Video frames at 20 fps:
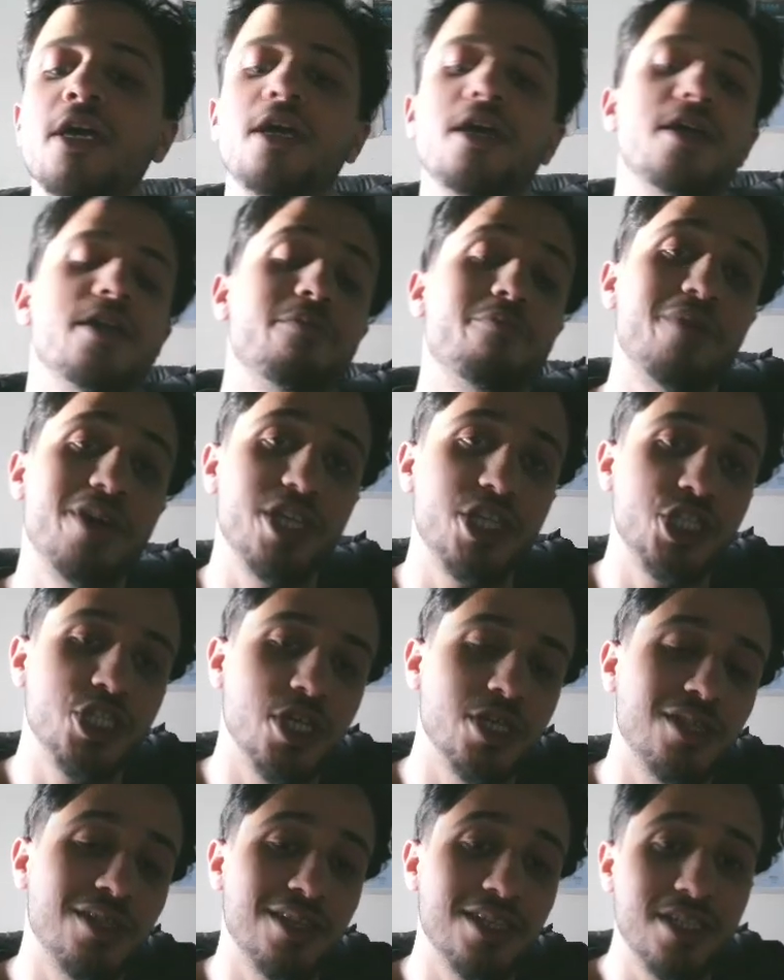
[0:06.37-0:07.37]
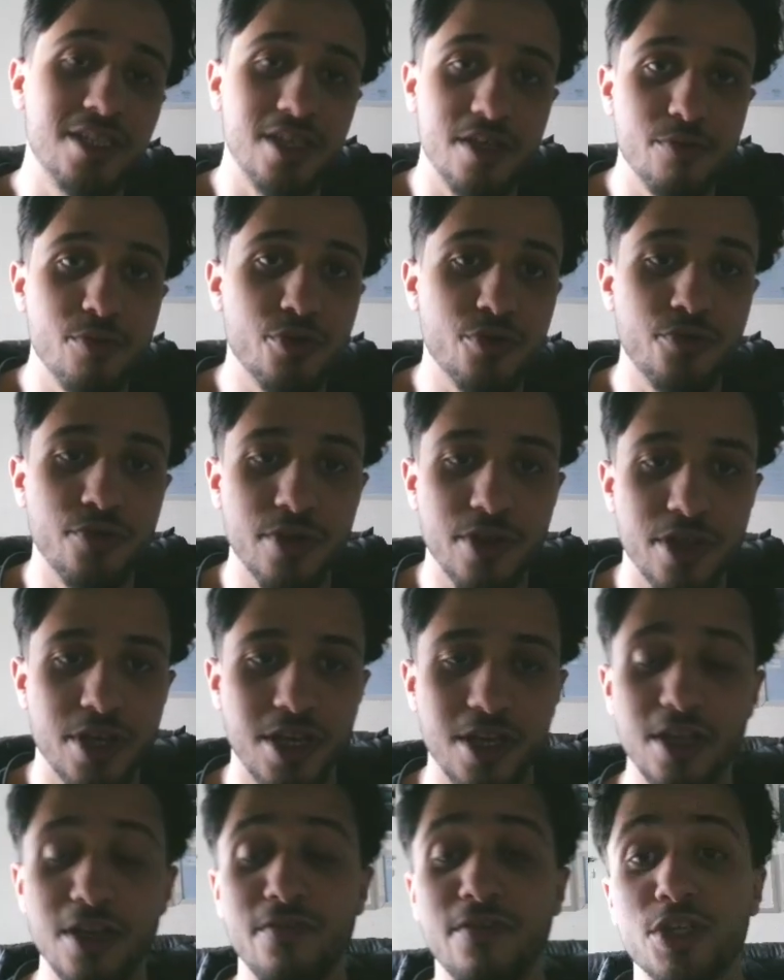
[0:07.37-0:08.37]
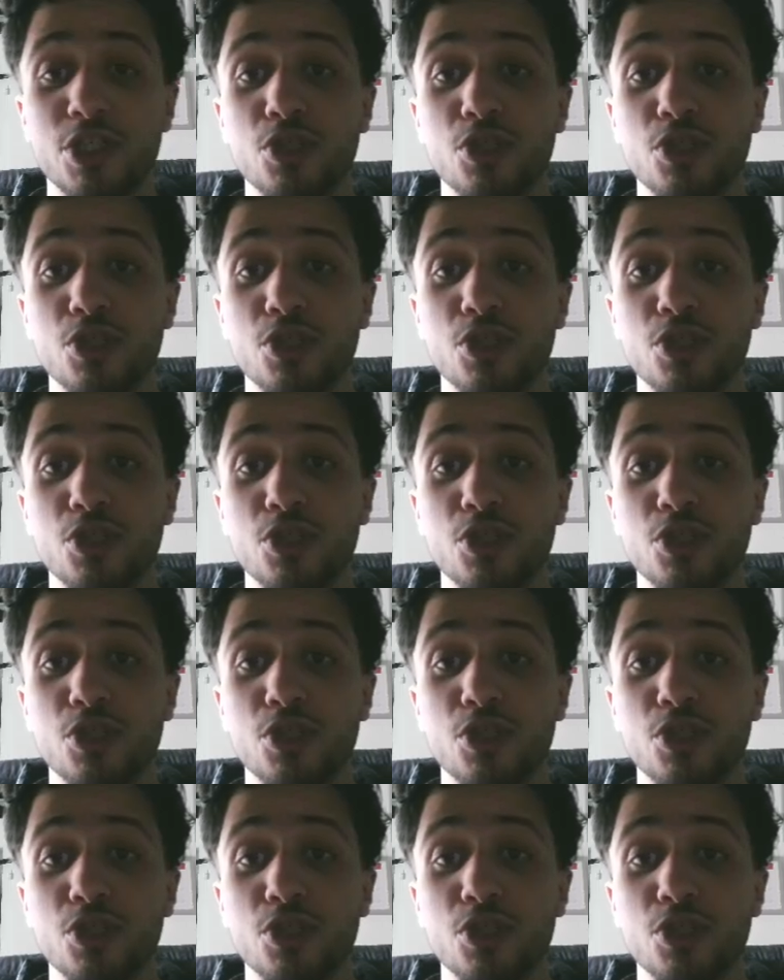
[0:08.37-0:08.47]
in my channel Cyber with Khalifa.